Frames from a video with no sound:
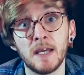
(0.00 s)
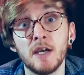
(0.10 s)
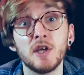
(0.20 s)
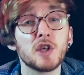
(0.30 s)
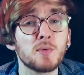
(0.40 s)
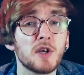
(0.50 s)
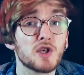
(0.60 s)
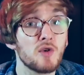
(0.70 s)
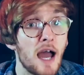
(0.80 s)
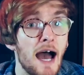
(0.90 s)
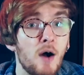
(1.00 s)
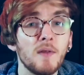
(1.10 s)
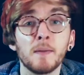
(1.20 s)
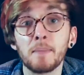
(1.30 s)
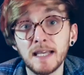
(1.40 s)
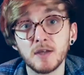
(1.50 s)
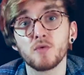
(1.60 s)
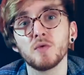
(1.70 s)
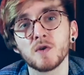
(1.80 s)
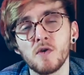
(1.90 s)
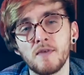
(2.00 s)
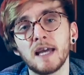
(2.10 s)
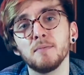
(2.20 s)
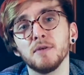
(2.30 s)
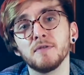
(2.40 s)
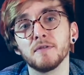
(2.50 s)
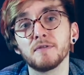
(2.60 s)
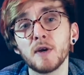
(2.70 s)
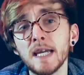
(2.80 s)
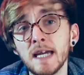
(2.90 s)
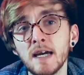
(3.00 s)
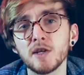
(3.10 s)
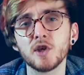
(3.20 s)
You just want to try it out, and the basic rules are available for free, so